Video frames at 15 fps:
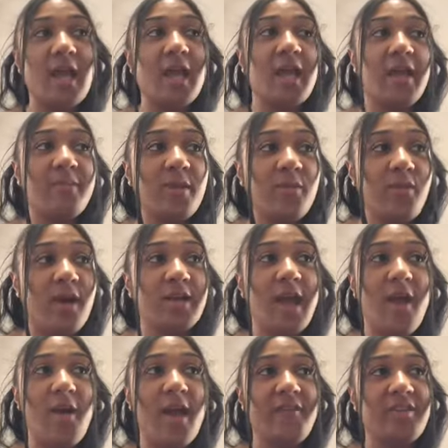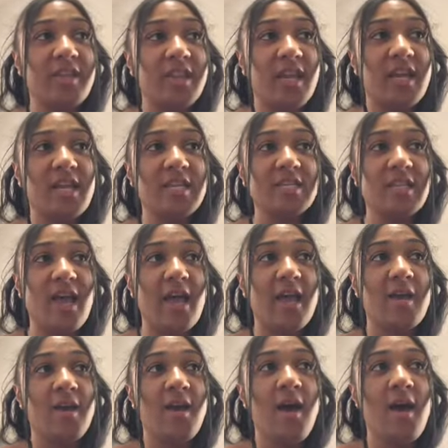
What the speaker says: I give him the rundown, everything. He's like,